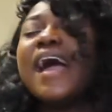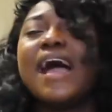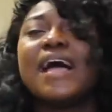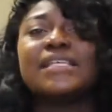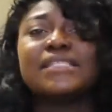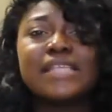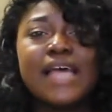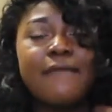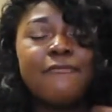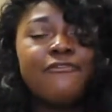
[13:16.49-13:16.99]

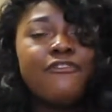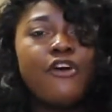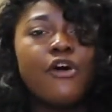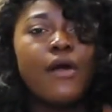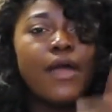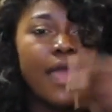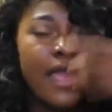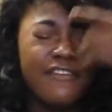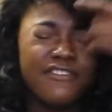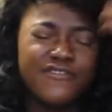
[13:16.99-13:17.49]
except
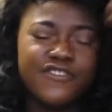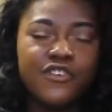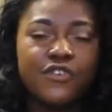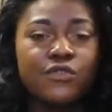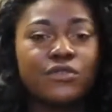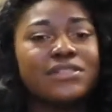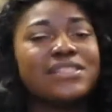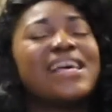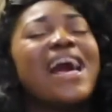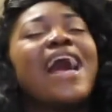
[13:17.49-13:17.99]
for a
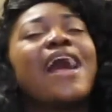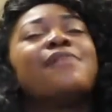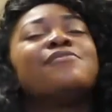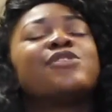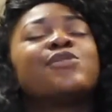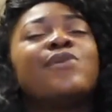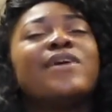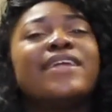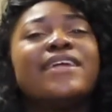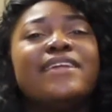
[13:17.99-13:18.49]
few
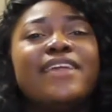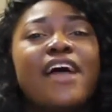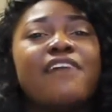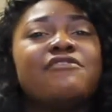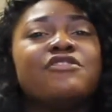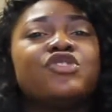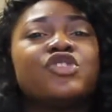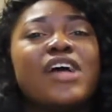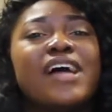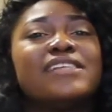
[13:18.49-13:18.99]
times when the
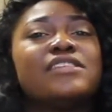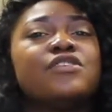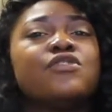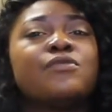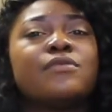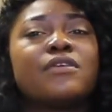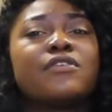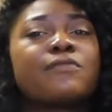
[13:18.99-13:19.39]
devil tries to